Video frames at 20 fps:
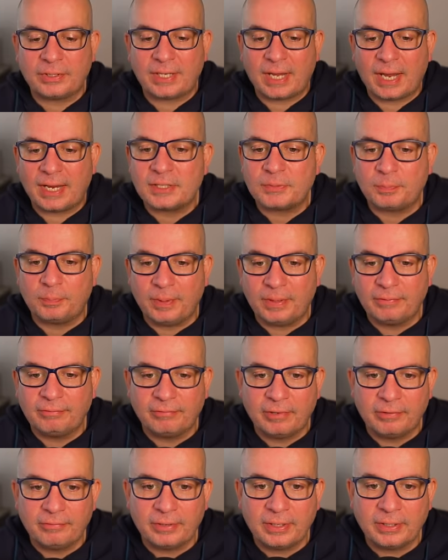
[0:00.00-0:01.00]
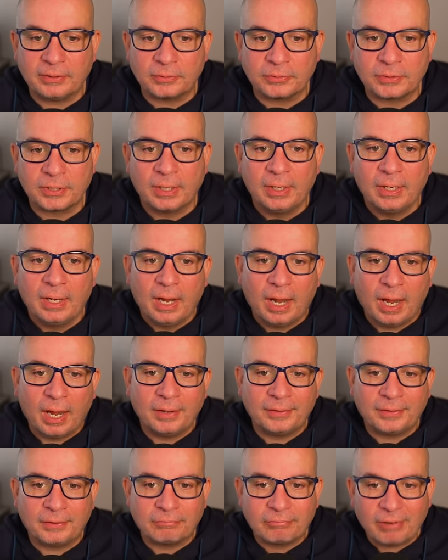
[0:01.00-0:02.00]
has been revealed.
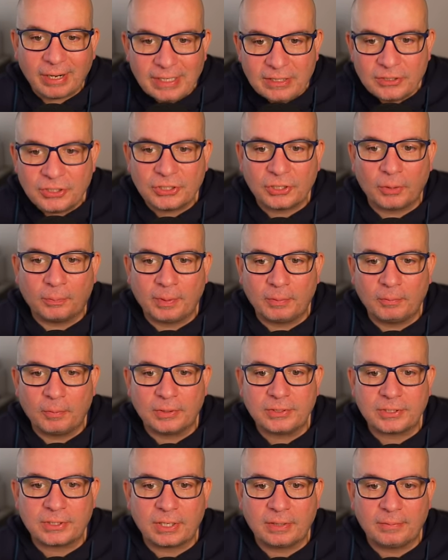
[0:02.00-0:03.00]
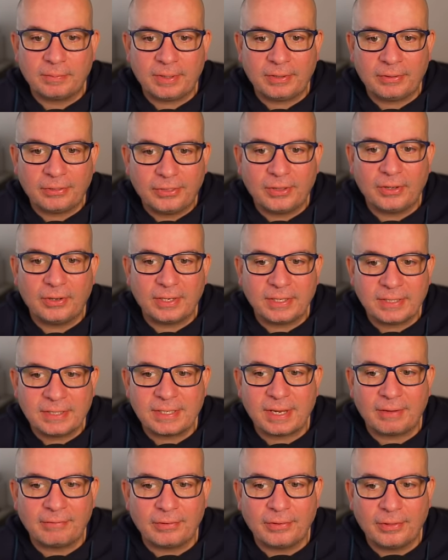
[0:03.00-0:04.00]
The range topping one's going to be
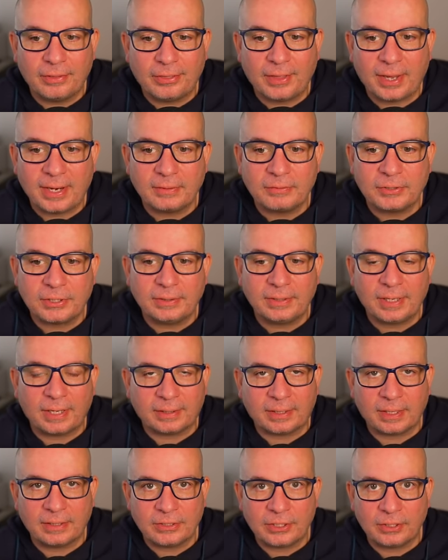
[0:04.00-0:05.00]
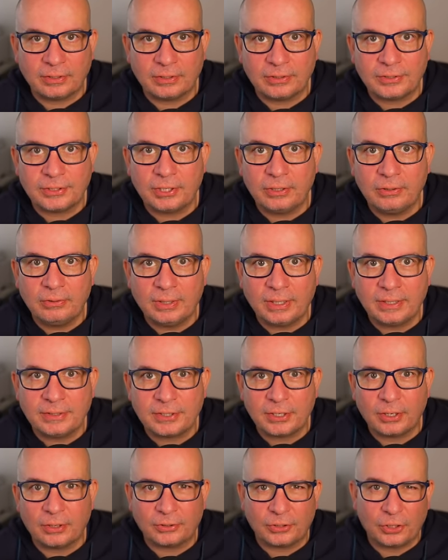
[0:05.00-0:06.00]
37,000. That gets you the
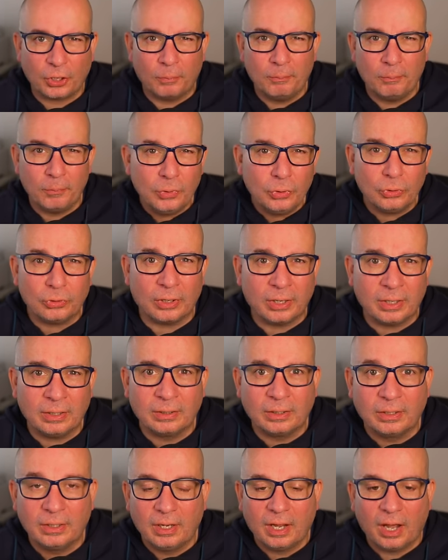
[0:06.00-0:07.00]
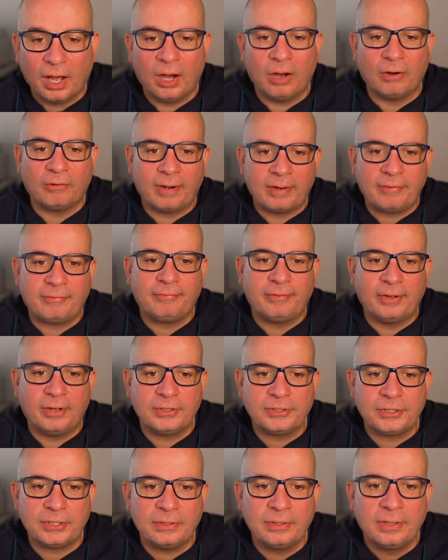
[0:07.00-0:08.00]
2-litre Homura RF
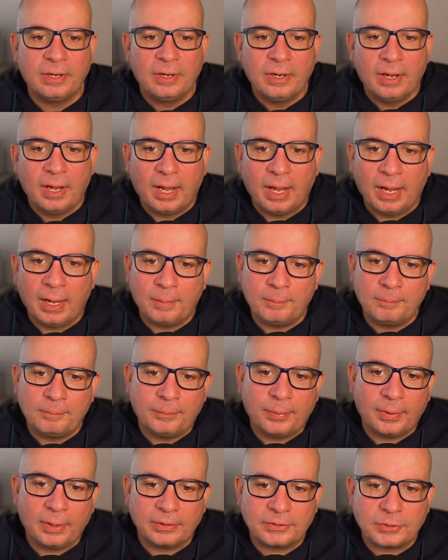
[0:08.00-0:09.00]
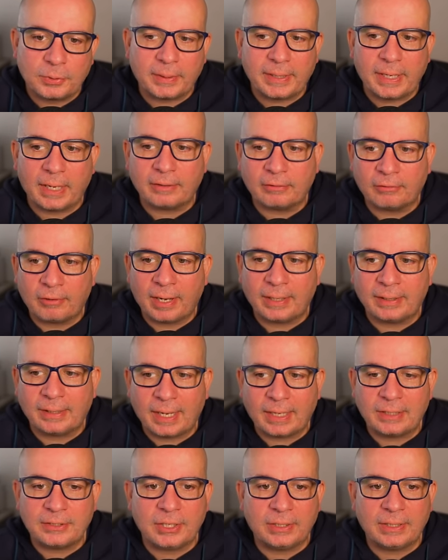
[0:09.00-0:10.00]
version. But 28 grand
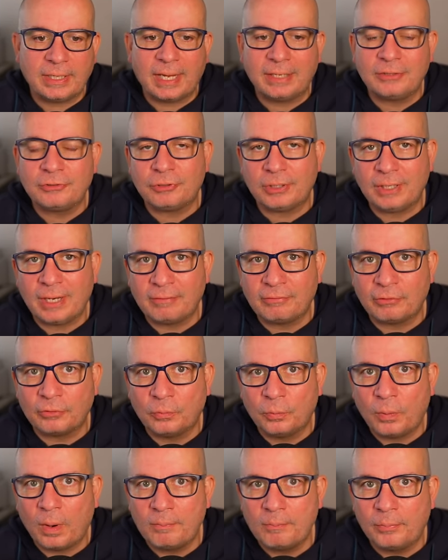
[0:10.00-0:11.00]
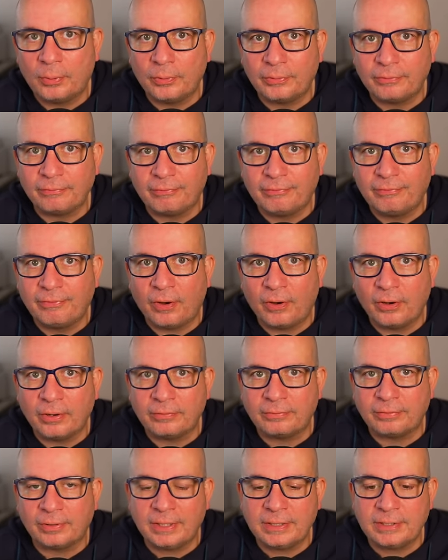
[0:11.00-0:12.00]
gets you the entry-level
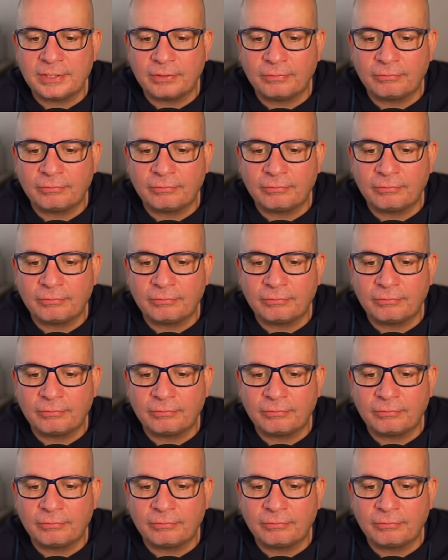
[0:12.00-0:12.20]
1.5 litre